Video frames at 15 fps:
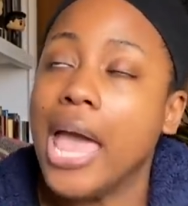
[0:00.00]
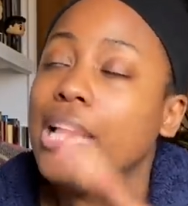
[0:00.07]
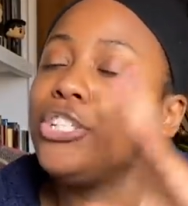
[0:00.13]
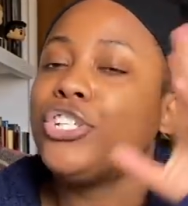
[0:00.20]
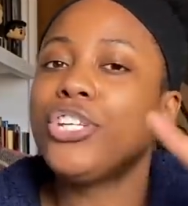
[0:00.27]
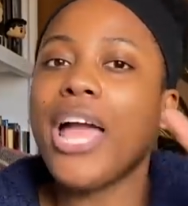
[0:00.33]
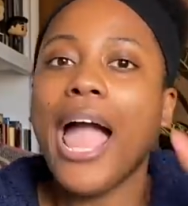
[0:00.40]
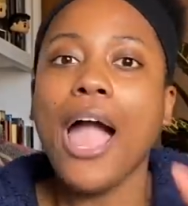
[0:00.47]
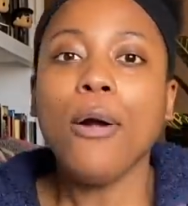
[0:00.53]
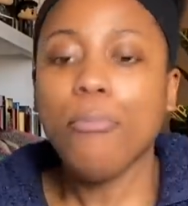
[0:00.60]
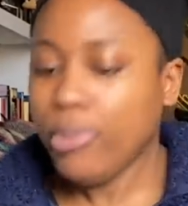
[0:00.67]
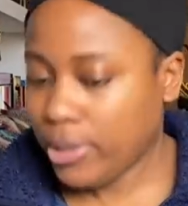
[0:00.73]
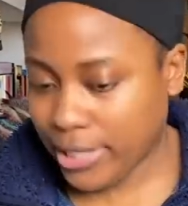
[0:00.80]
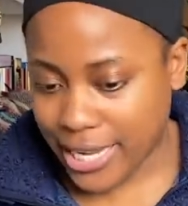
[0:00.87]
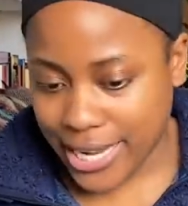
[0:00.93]
Child,
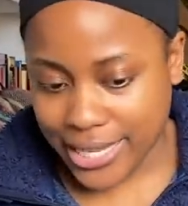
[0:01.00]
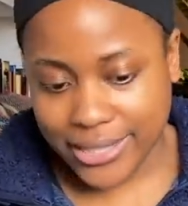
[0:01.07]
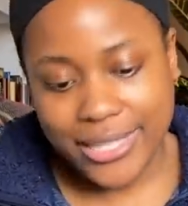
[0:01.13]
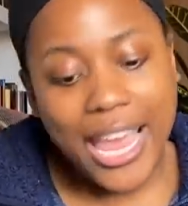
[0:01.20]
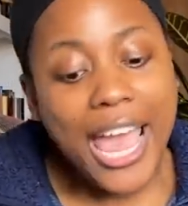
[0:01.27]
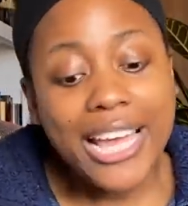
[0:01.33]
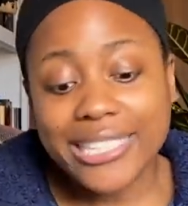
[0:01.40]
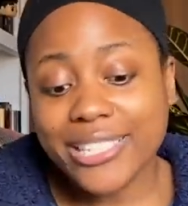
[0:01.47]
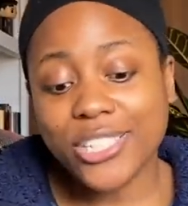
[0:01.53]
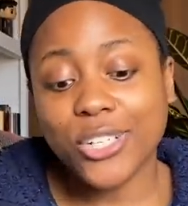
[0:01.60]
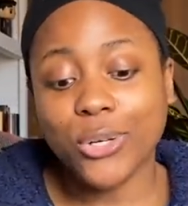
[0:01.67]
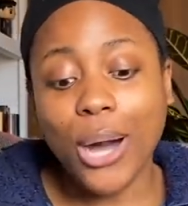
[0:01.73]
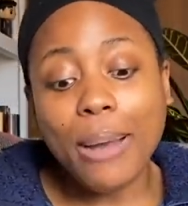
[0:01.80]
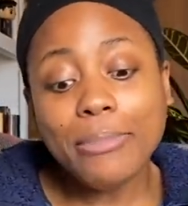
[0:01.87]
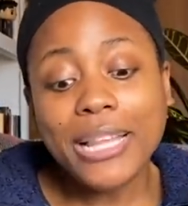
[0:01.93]
please. And
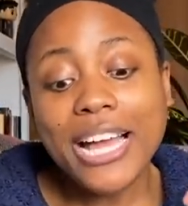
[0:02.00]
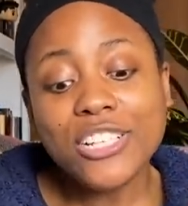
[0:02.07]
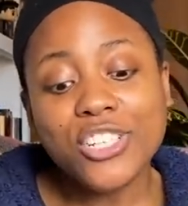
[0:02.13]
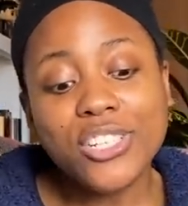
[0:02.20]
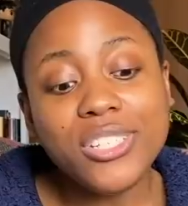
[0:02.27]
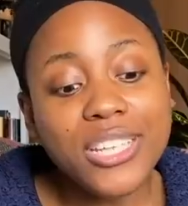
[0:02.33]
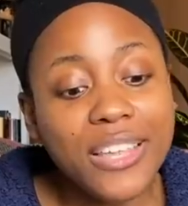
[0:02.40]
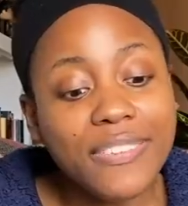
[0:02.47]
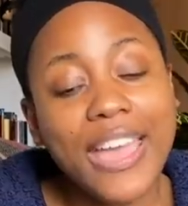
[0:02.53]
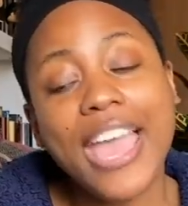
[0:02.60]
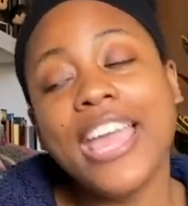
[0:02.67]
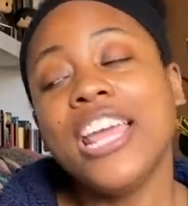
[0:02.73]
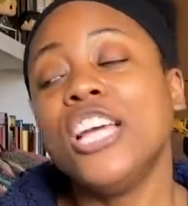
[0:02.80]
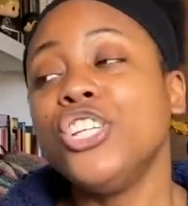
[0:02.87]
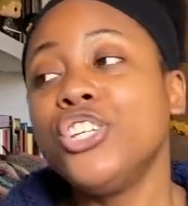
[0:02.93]
so I'm glad she said
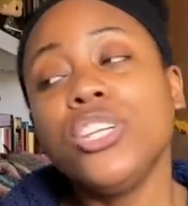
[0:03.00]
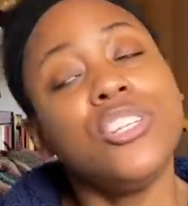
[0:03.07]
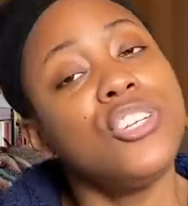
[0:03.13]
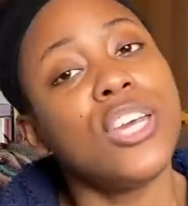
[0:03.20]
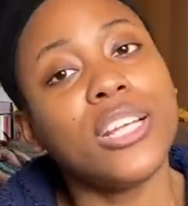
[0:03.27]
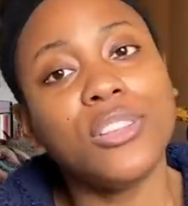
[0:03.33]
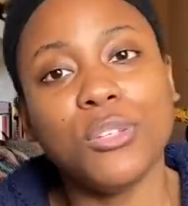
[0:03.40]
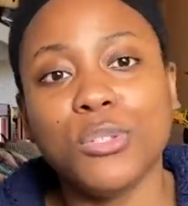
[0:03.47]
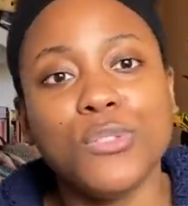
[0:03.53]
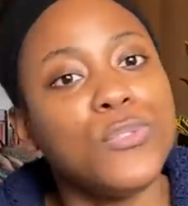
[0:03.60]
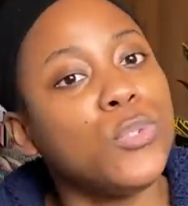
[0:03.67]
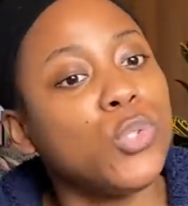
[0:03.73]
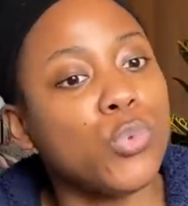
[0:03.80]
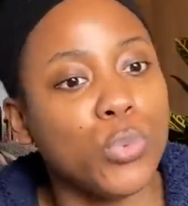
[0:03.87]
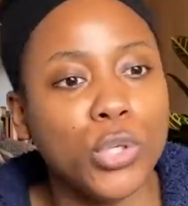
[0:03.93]
that. She checked those
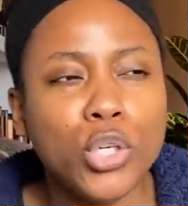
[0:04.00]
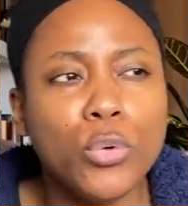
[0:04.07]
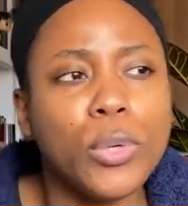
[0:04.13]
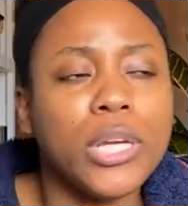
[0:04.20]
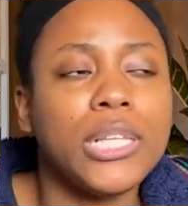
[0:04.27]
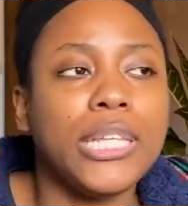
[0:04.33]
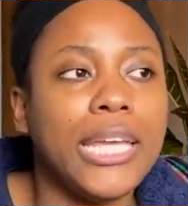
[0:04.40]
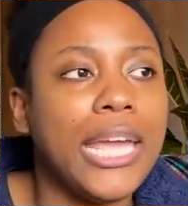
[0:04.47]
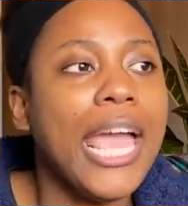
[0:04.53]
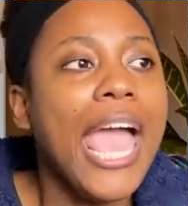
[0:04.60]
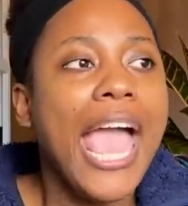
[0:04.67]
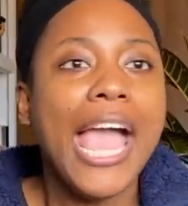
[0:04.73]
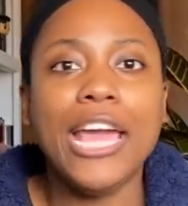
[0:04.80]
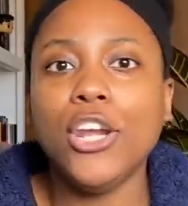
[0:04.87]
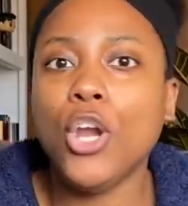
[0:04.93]
fools real quickly,
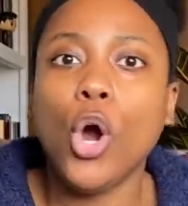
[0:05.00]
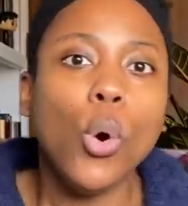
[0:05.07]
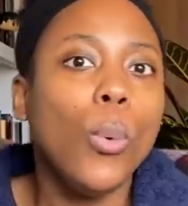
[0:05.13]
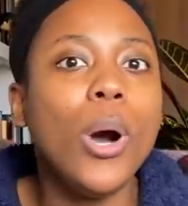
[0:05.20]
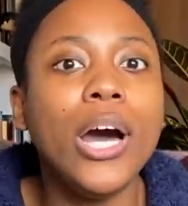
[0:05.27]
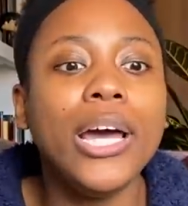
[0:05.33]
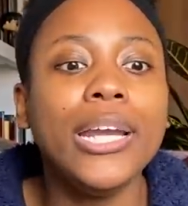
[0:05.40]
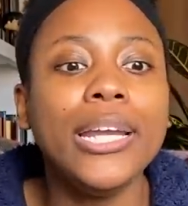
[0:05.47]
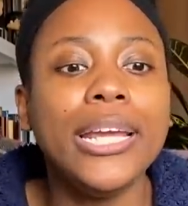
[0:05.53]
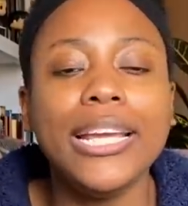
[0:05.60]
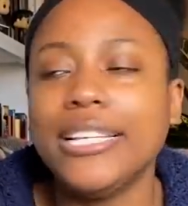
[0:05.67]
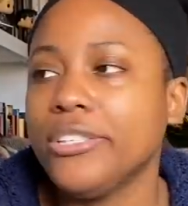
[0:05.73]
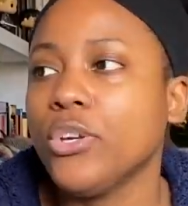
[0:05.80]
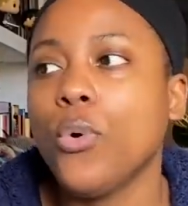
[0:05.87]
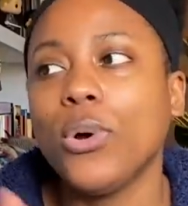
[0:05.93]
and no one
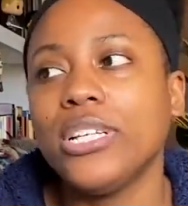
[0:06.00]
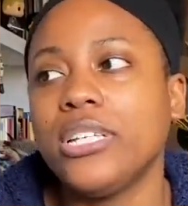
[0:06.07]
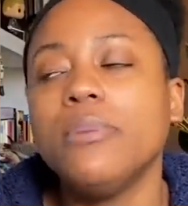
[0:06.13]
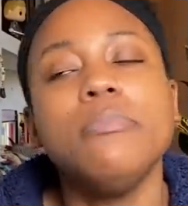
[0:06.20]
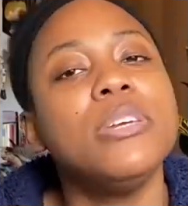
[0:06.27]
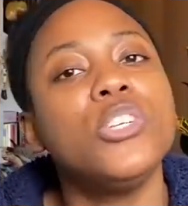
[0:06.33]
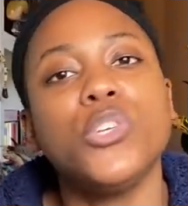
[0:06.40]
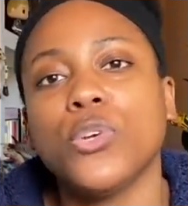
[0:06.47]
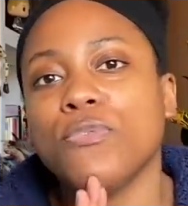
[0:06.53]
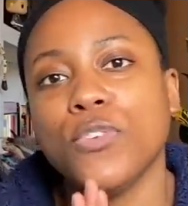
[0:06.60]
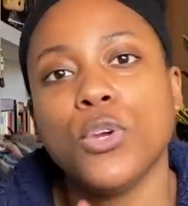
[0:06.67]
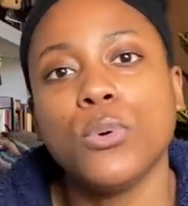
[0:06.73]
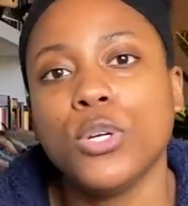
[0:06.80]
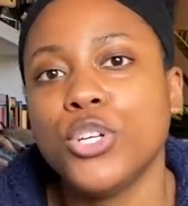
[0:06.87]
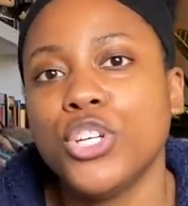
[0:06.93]
is going to miss your
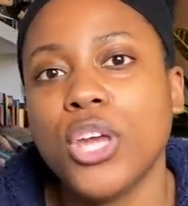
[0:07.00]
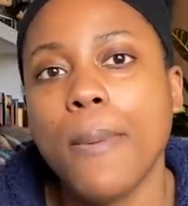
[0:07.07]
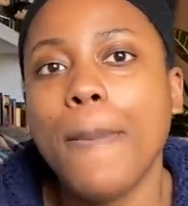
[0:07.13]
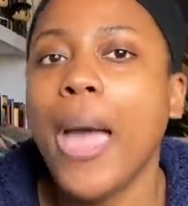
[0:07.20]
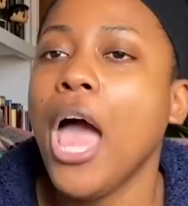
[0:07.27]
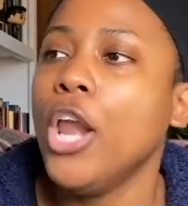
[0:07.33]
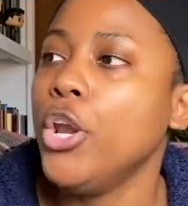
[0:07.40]
viewership.